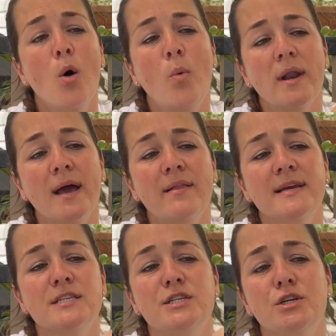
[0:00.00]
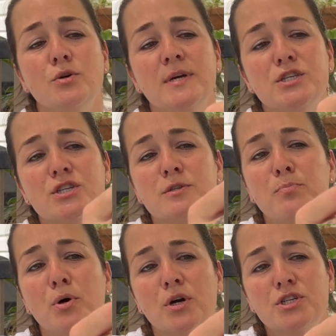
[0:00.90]
What I like to do is just
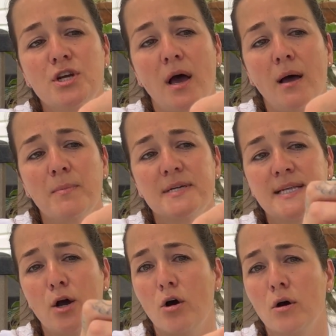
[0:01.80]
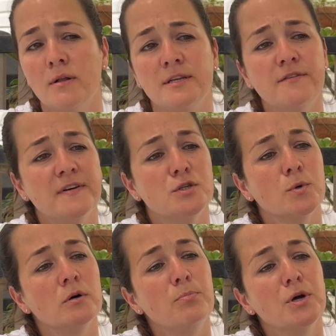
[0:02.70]
push up, because they are all
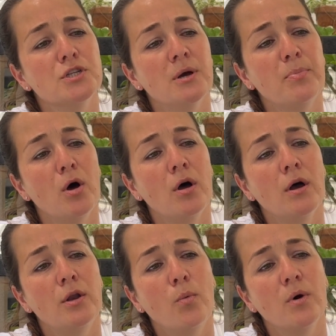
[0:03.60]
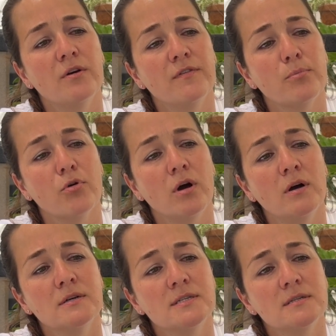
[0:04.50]
individual, push up on one of the
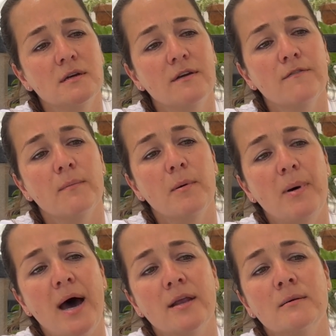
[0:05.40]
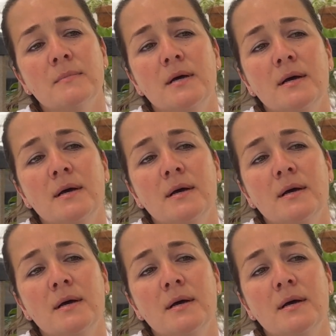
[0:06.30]
prongs from the bottom,